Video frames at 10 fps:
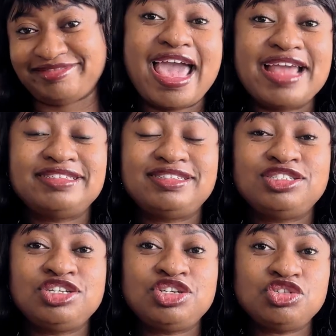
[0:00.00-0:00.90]
And
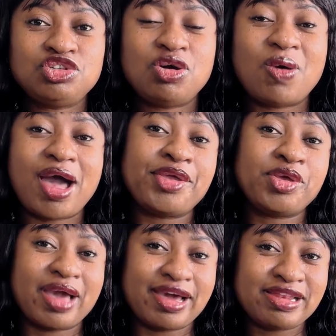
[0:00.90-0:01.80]
do you know how
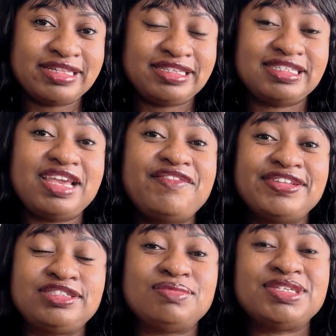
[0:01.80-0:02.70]
you calculate it? If
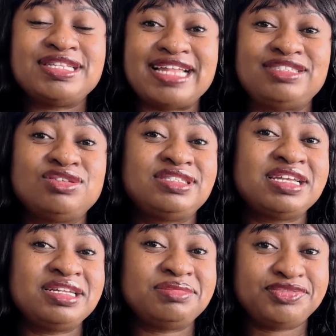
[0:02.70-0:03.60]
it's something that's
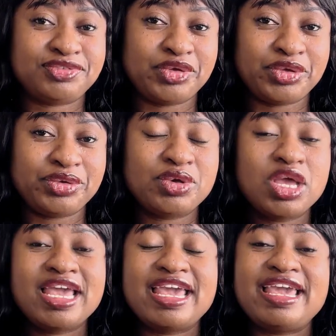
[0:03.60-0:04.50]
sustainable for you,
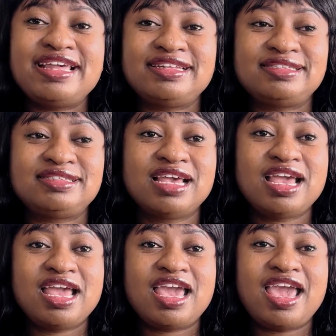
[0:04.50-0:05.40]
is
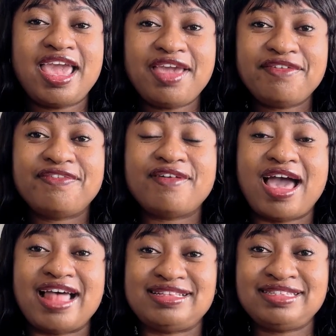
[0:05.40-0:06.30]
if
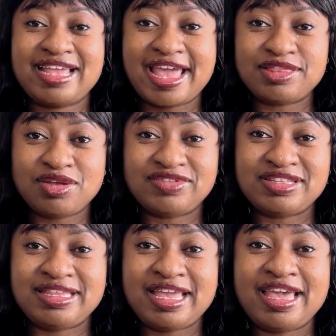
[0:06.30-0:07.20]
at the end of the
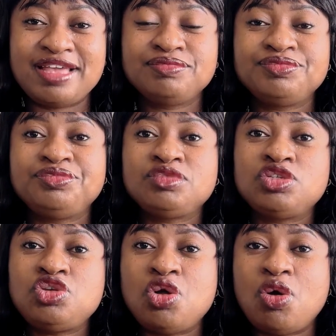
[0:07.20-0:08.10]
day
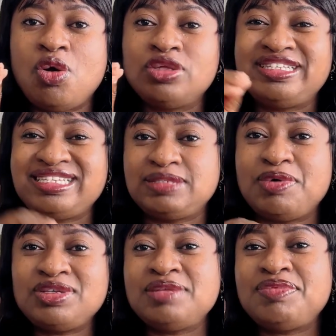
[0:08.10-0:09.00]
your
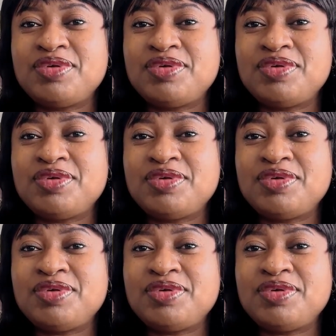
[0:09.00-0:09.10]
disposable